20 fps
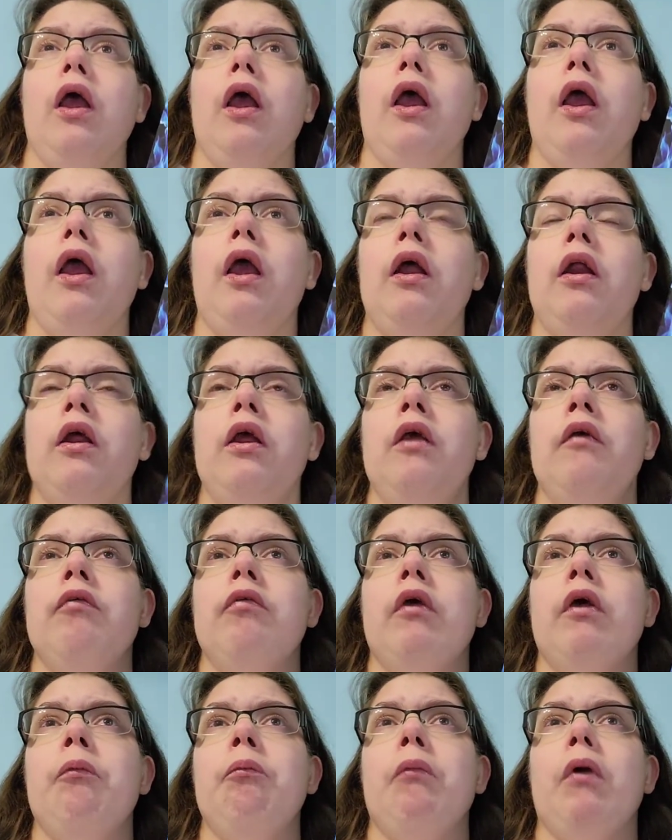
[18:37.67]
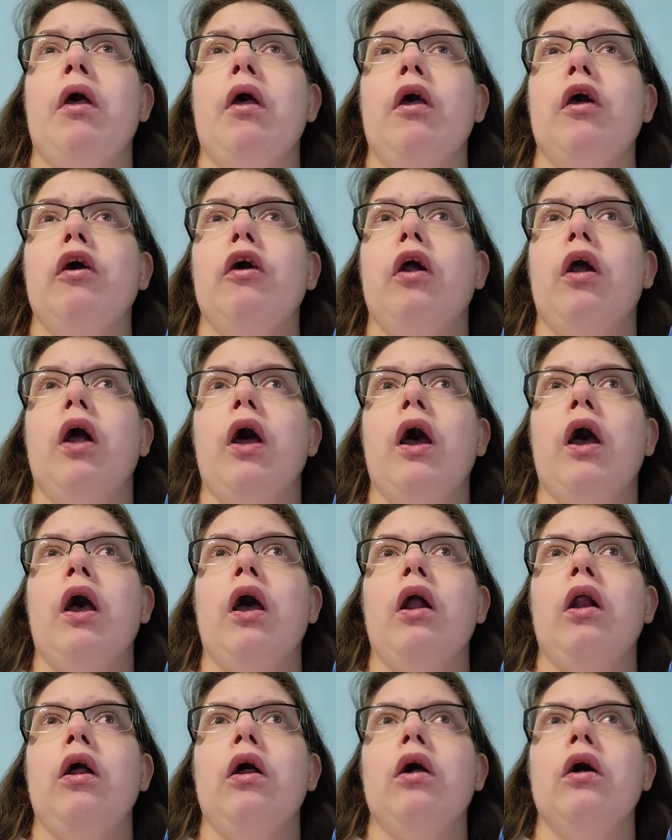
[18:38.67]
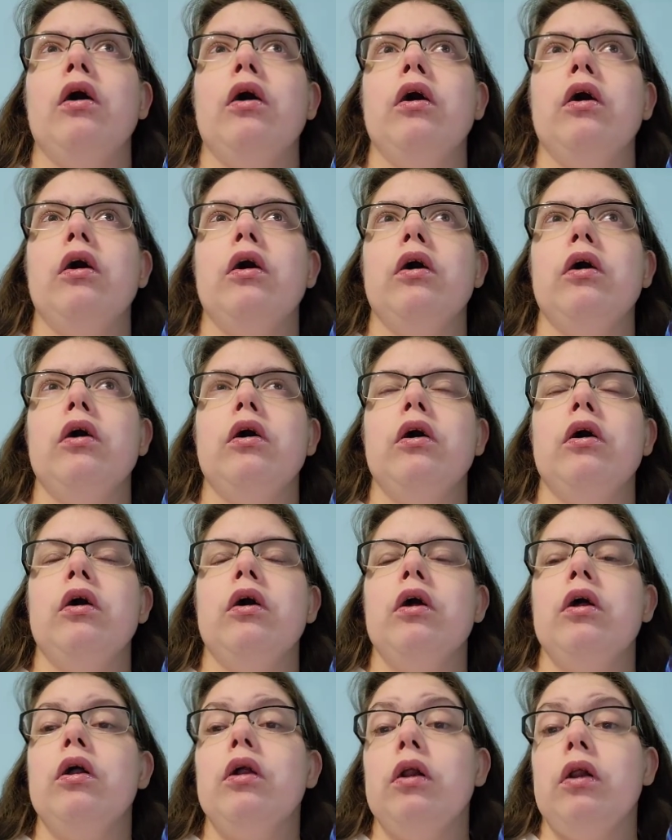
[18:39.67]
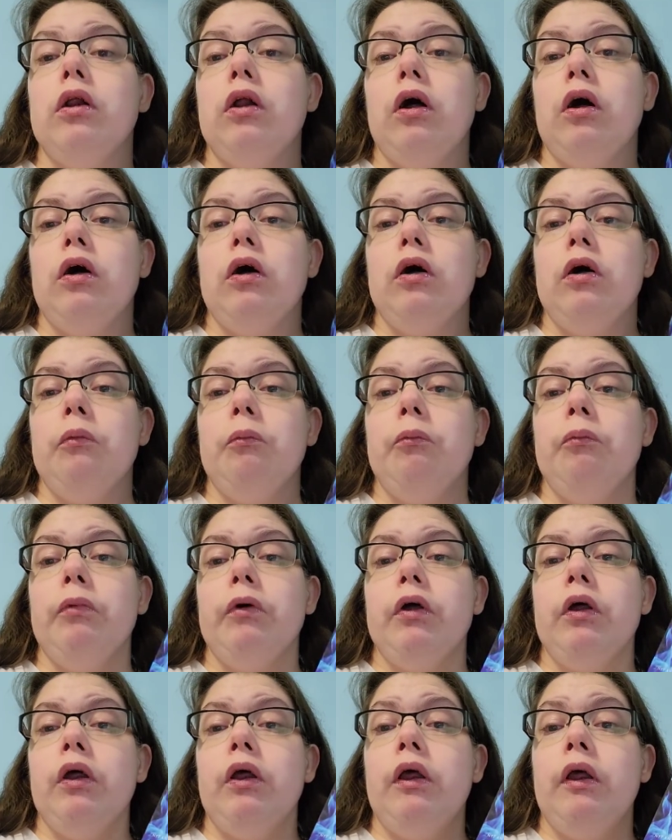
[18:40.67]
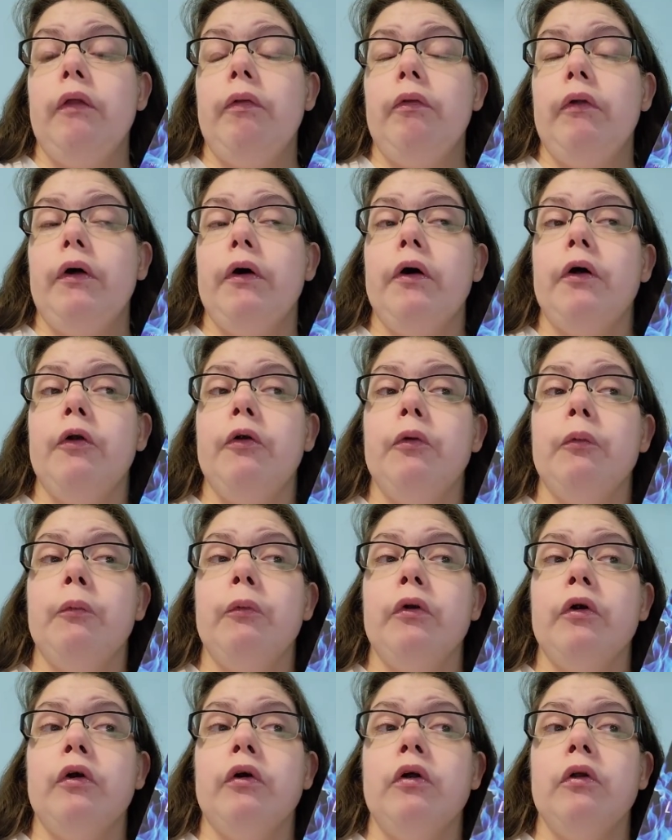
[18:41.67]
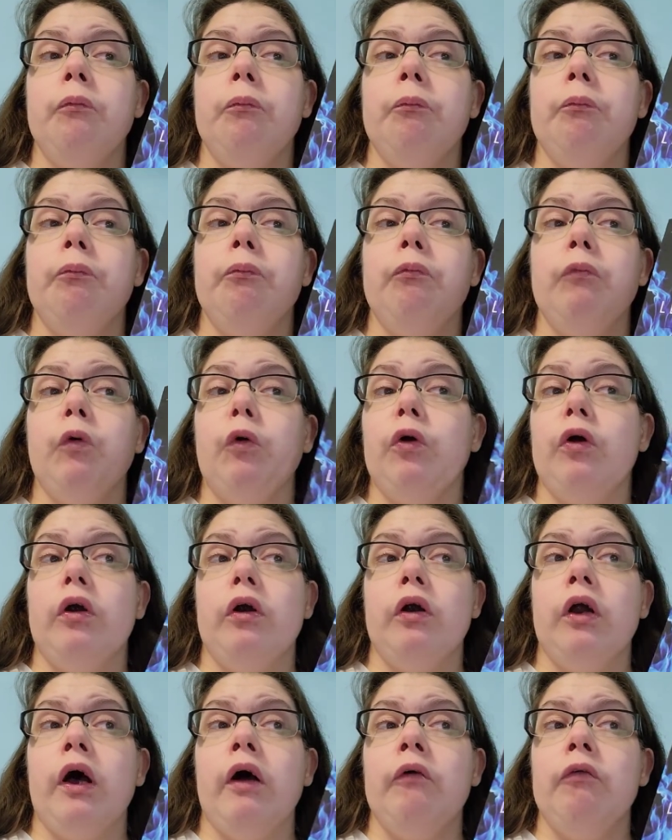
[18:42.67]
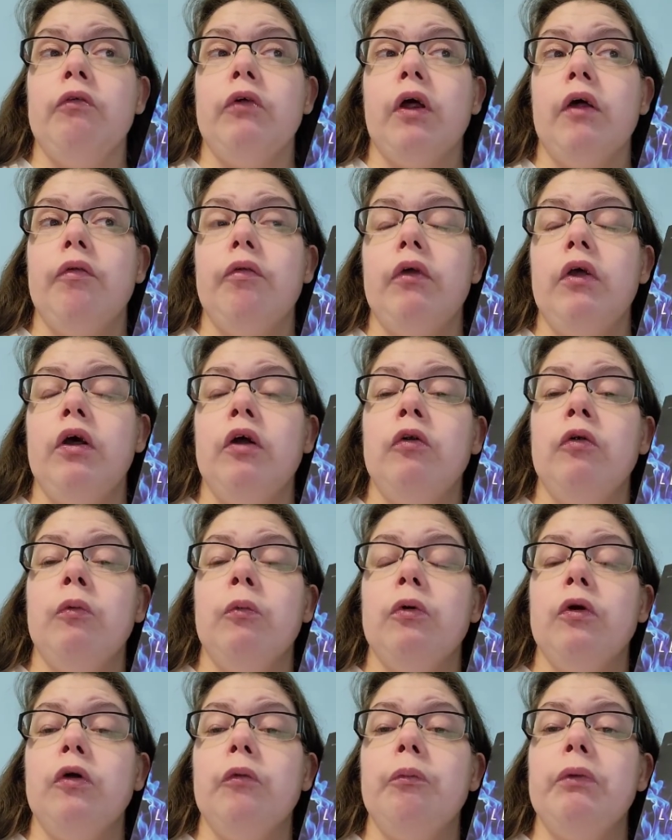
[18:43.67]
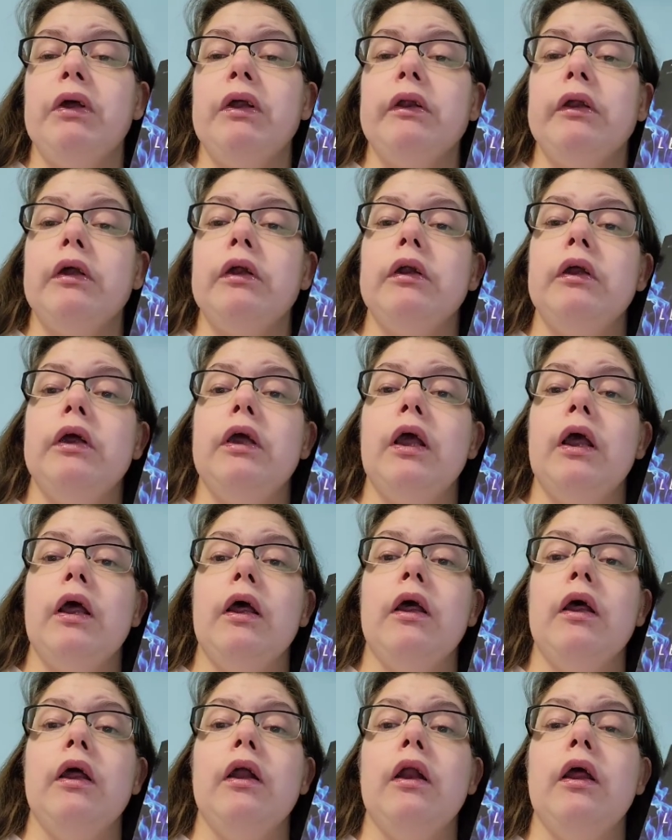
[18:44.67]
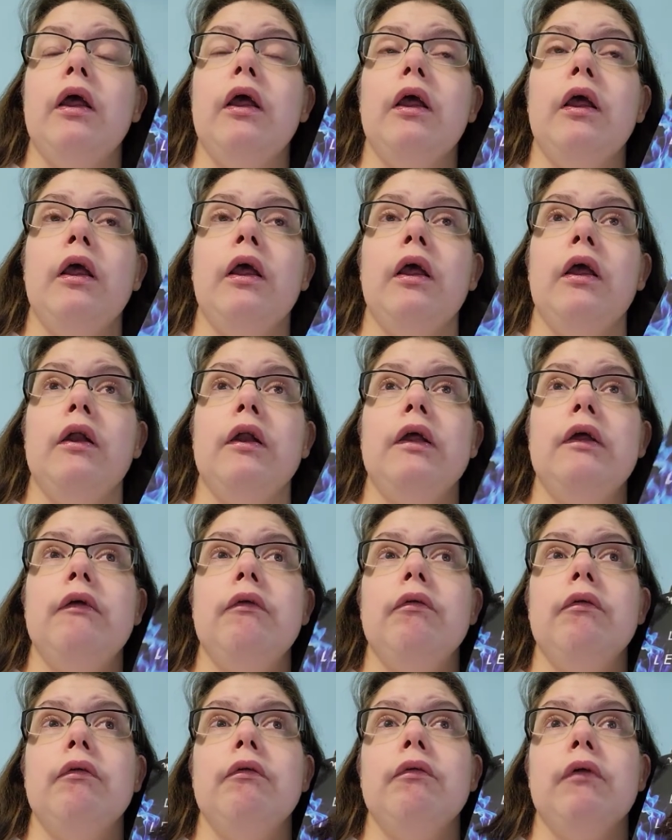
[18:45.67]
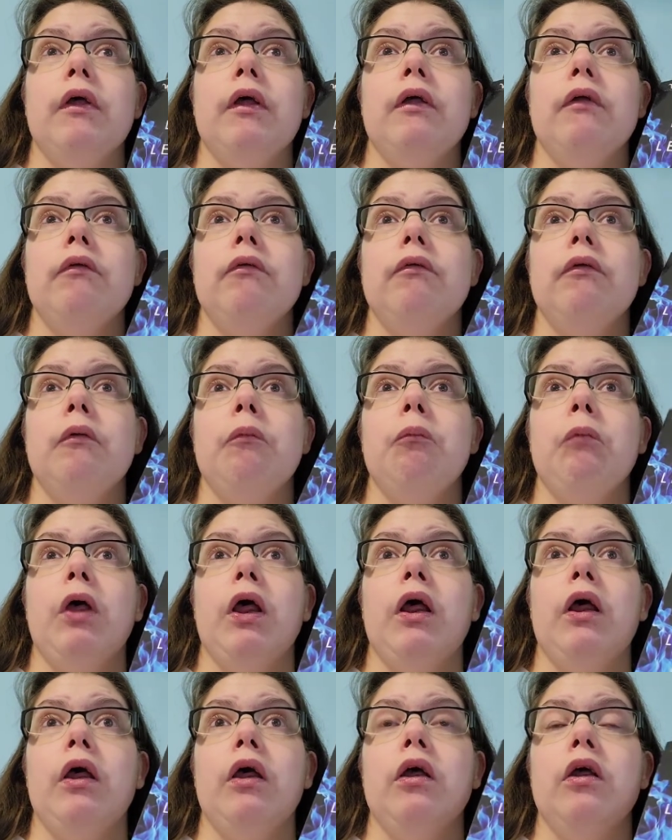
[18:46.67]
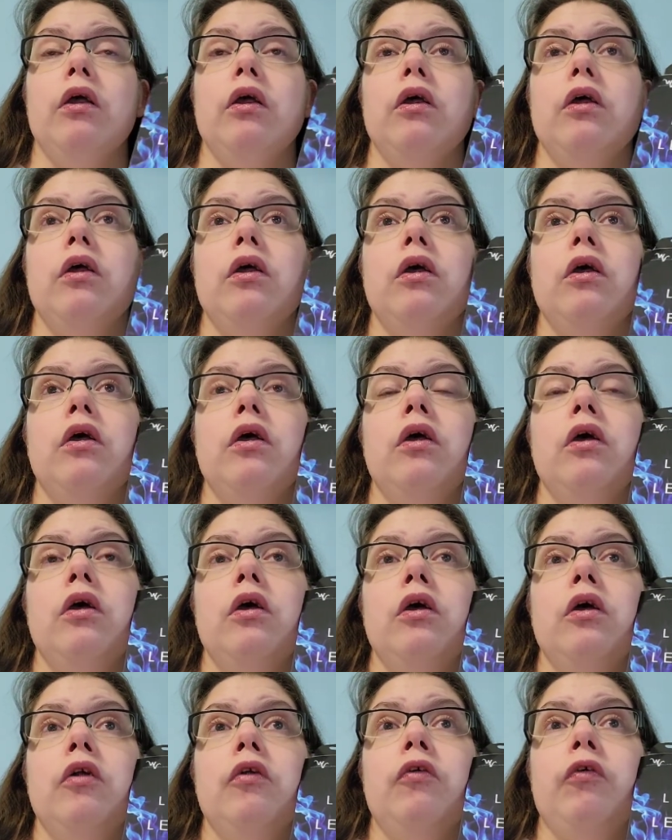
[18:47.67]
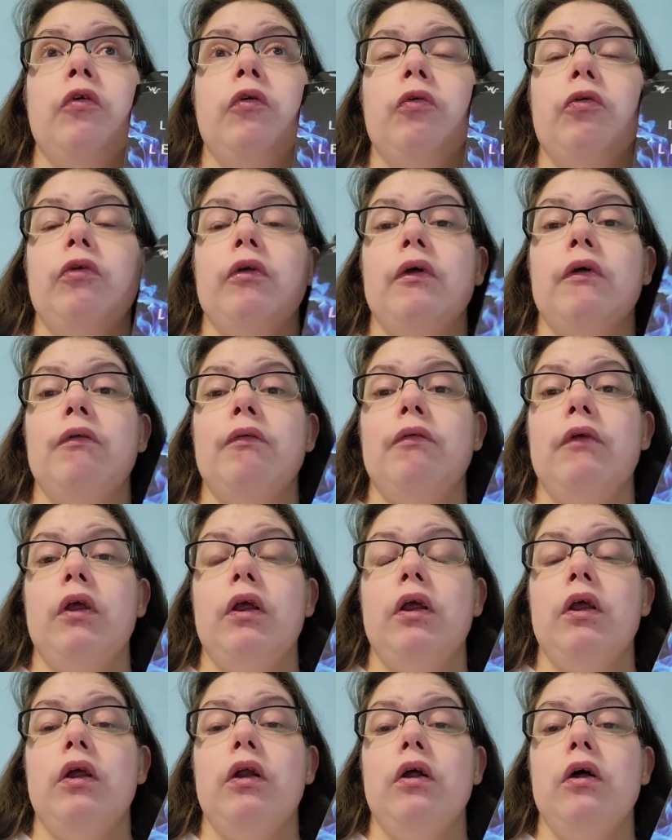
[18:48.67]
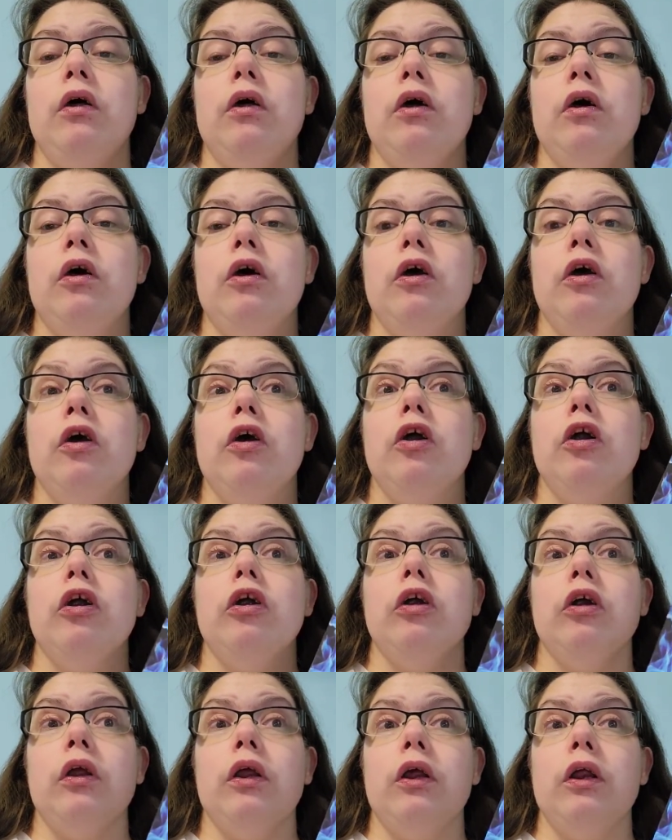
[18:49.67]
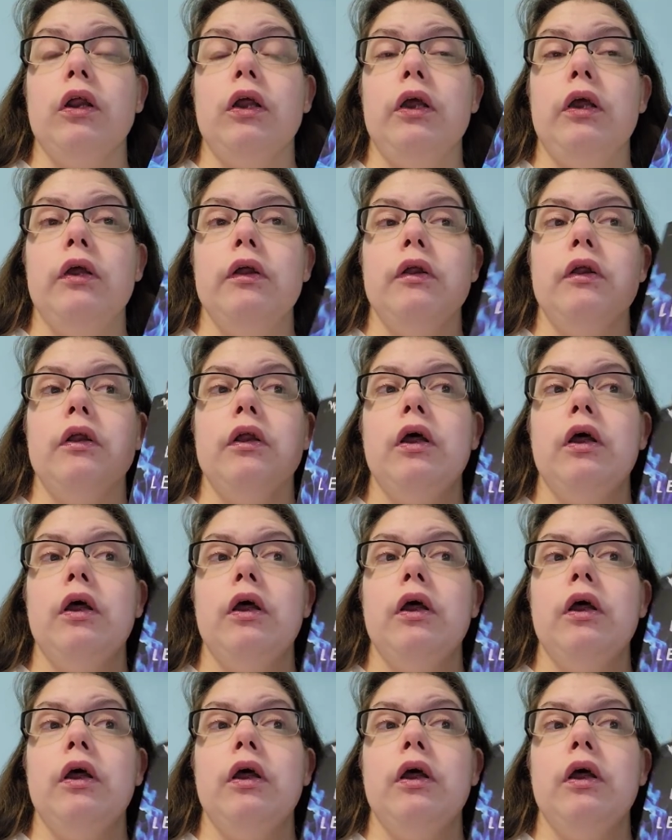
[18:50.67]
Hades and Meg are at a club in the underworld, or outside the underworld basically, and Hades sends Meg to succeed Hercules.